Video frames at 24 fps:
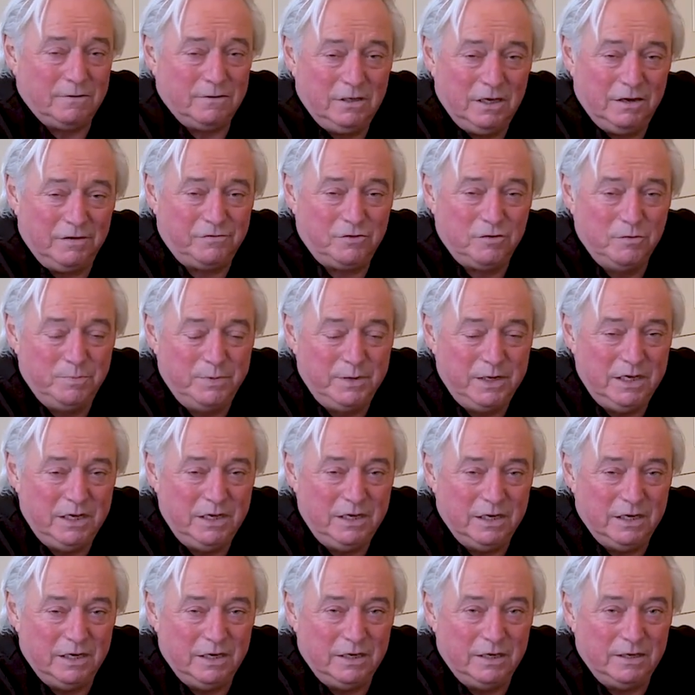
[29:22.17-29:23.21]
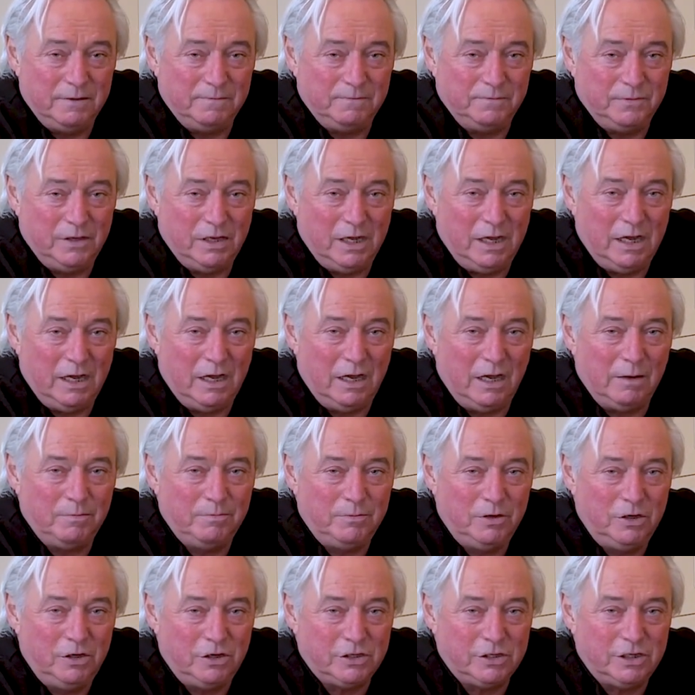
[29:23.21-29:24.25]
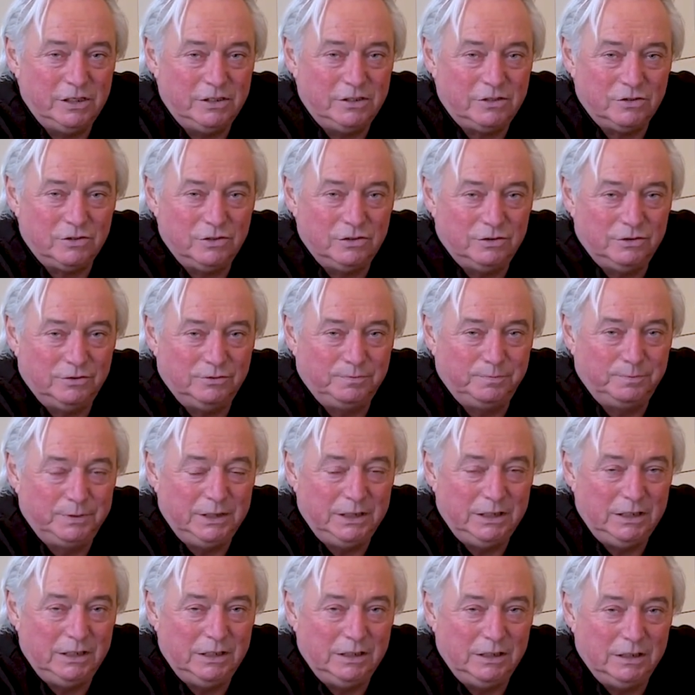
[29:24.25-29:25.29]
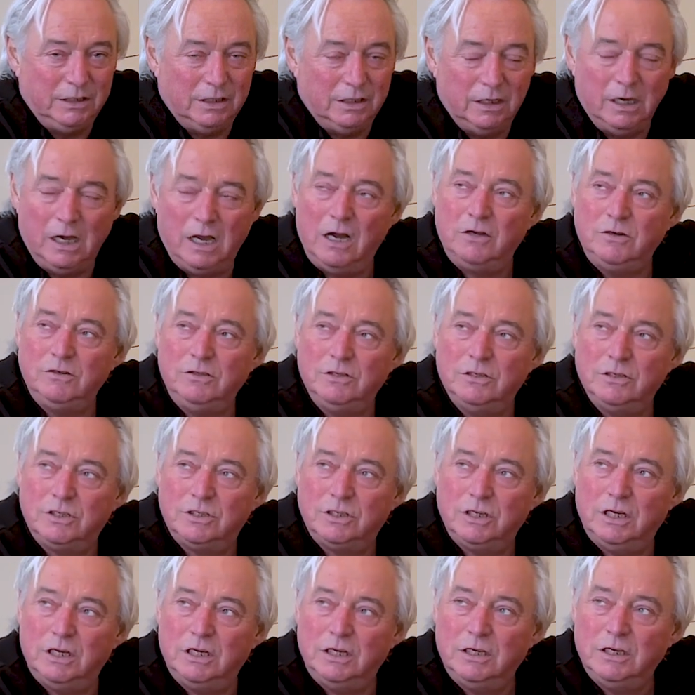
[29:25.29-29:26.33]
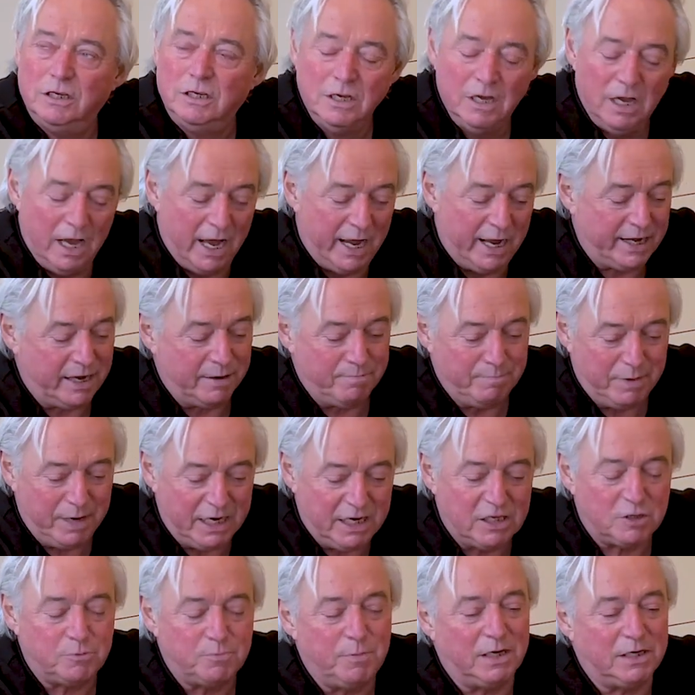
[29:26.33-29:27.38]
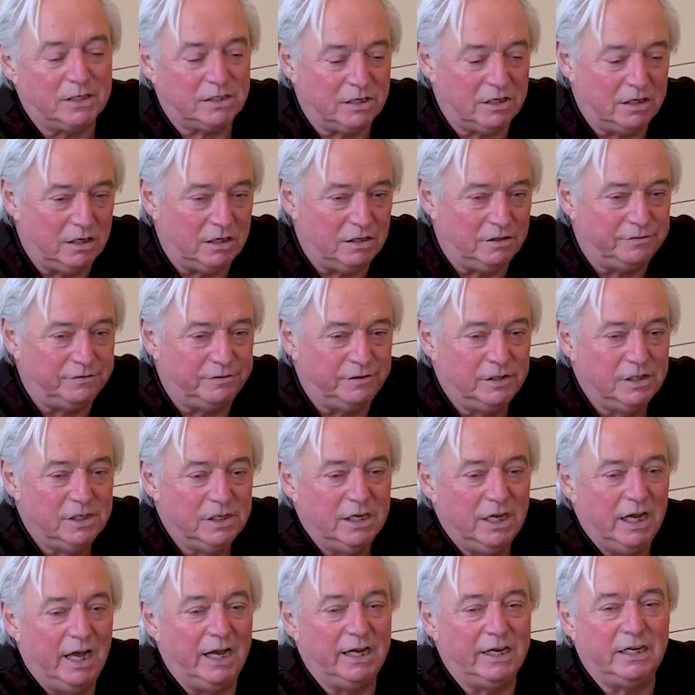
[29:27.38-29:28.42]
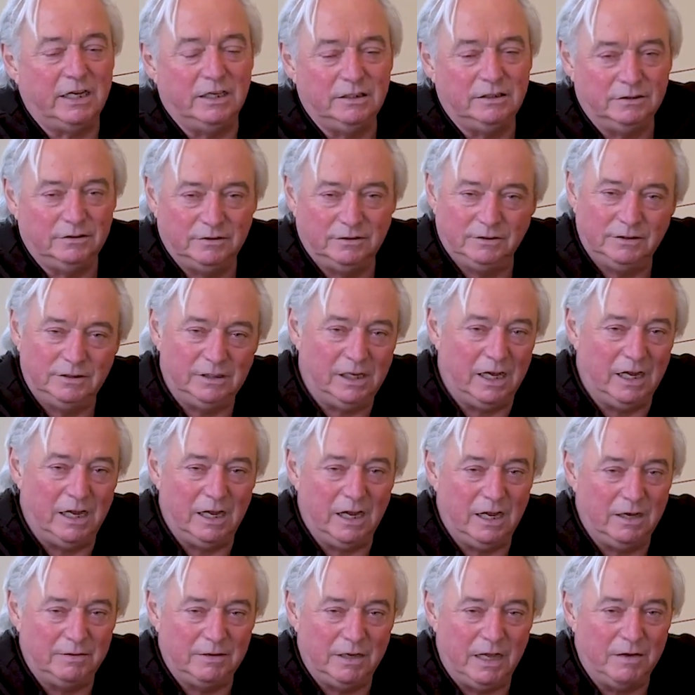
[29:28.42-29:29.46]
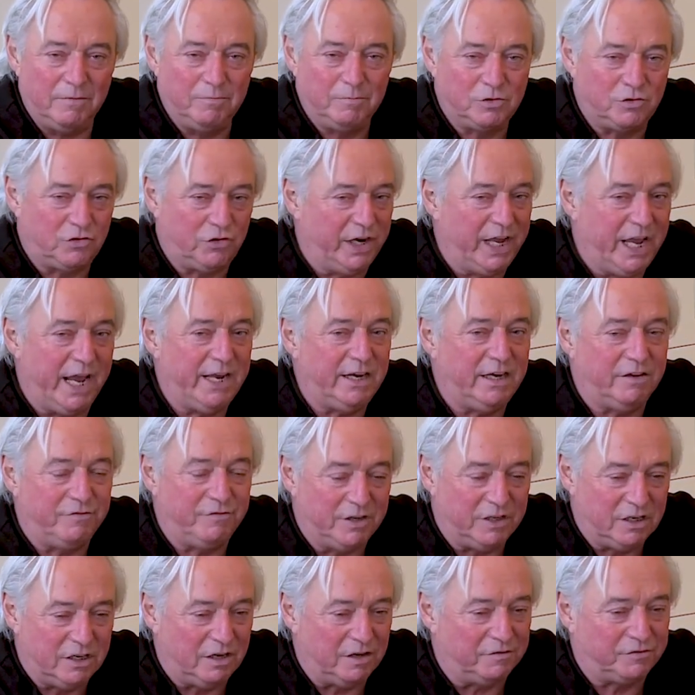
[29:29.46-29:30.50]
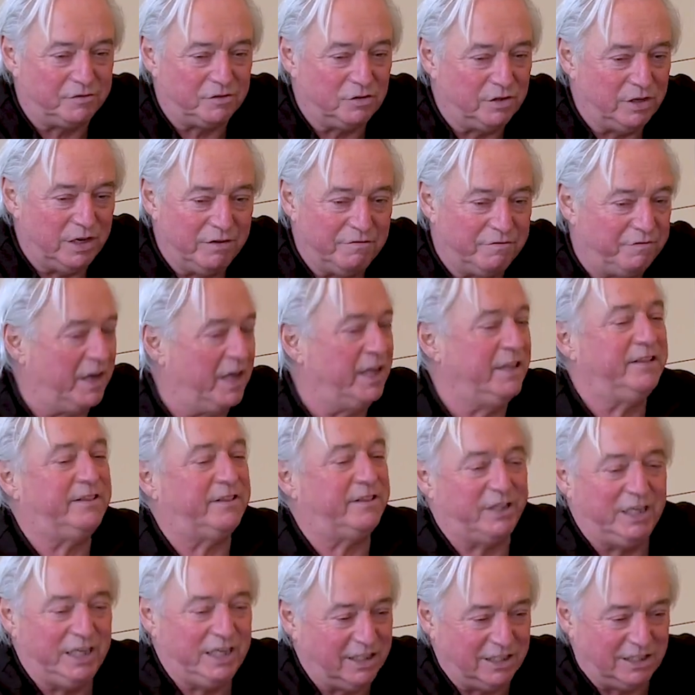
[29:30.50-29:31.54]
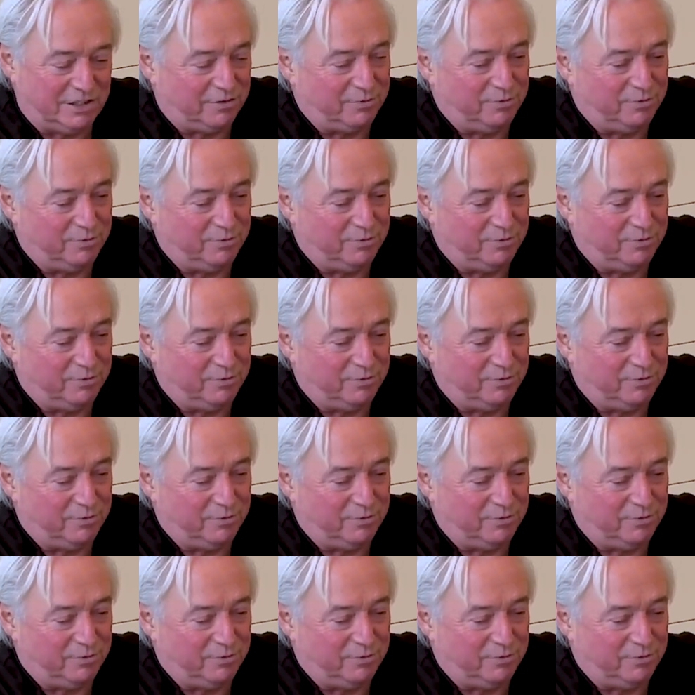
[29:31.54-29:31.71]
have to be. I'm lucky to be. How do you say? I can manage myself. I'm creative enough to invent things